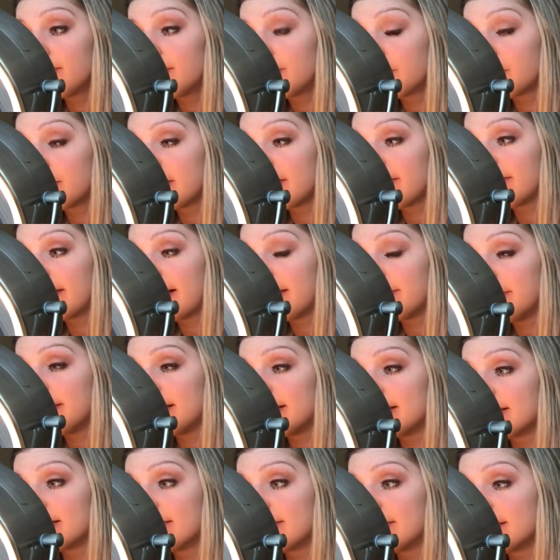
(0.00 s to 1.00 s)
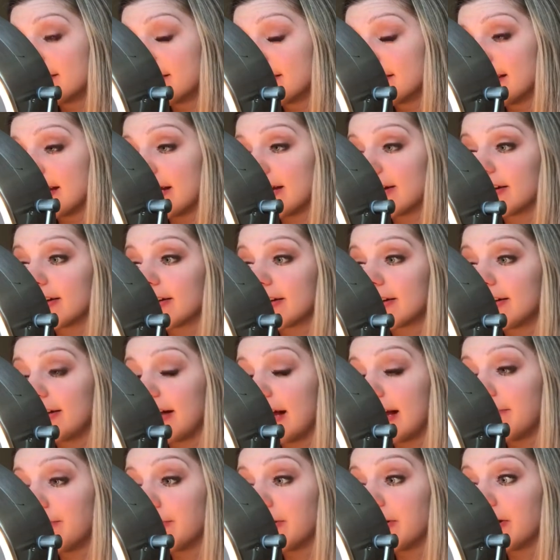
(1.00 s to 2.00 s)
45 minutes of the stair
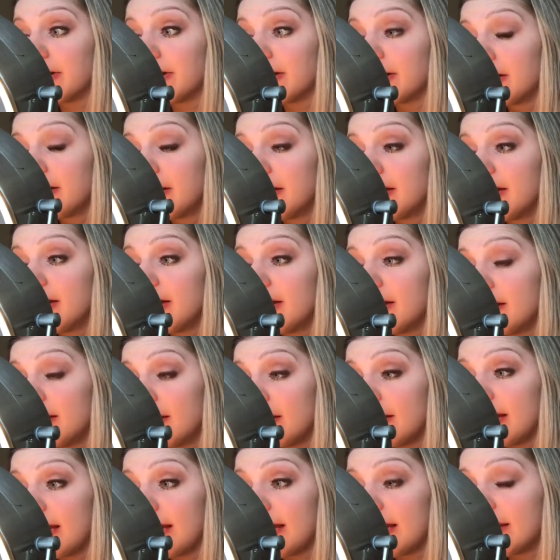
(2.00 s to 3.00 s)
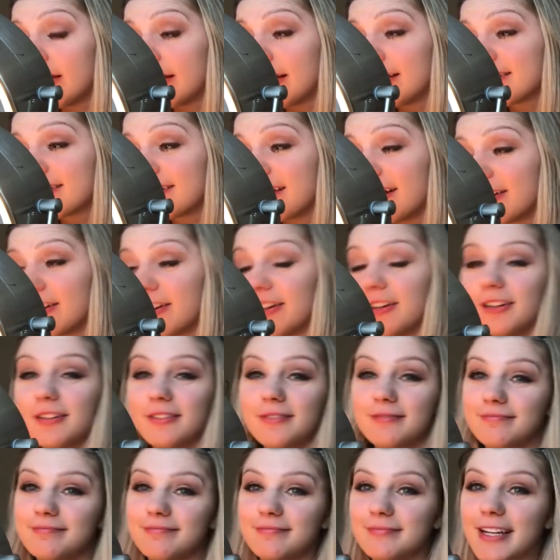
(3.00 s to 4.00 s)
climber, and that's not
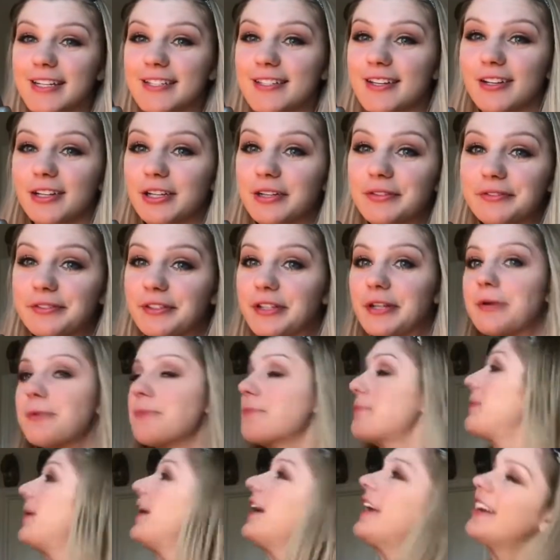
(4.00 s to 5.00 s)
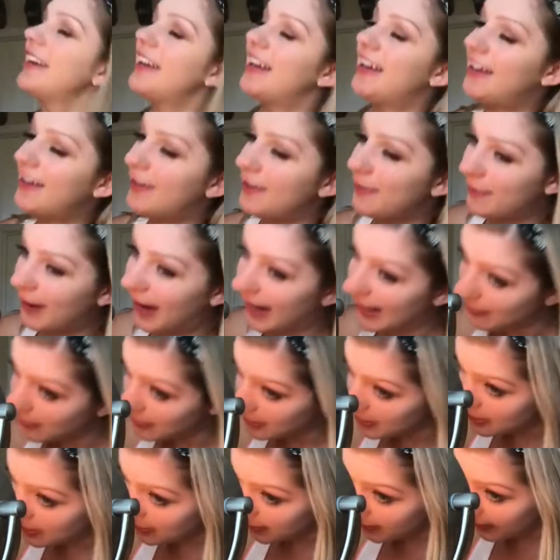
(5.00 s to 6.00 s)
good. That's not good for you. But I
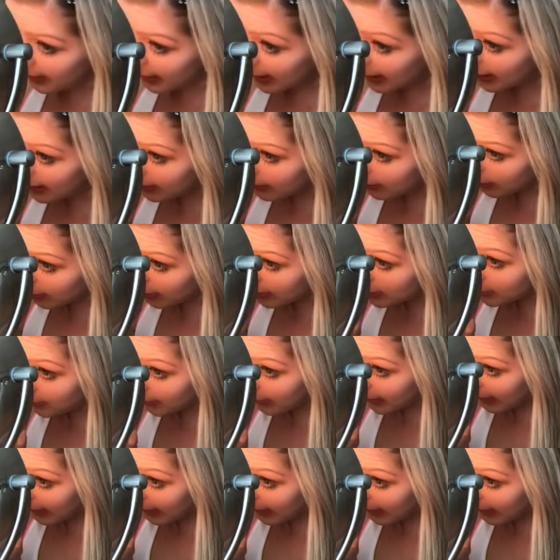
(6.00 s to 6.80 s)
would do that, or do